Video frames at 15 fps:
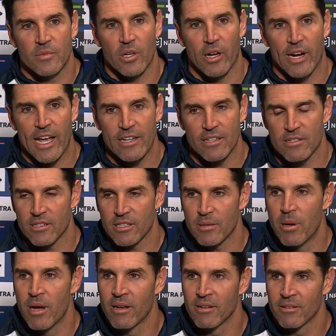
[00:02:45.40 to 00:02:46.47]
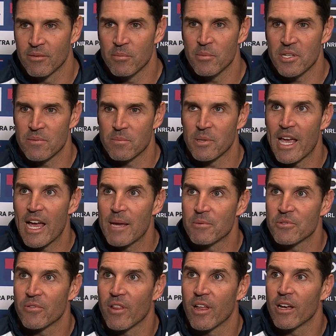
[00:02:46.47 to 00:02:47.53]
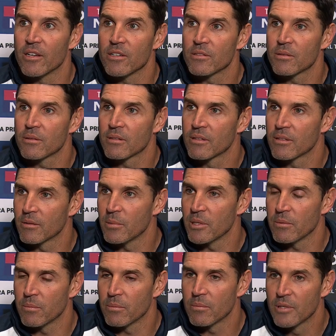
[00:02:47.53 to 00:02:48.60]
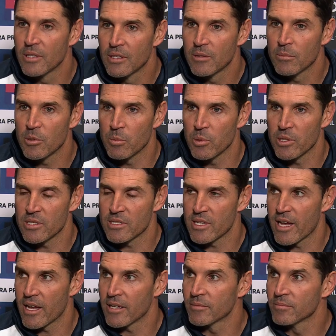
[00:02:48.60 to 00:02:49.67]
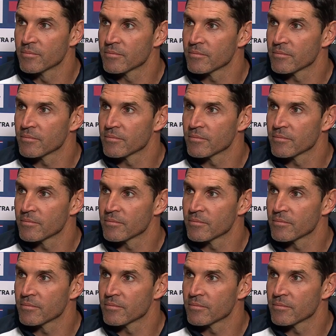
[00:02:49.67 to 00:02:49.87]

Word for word: I'd hate to see missed games for those. It'd be be pretty sad.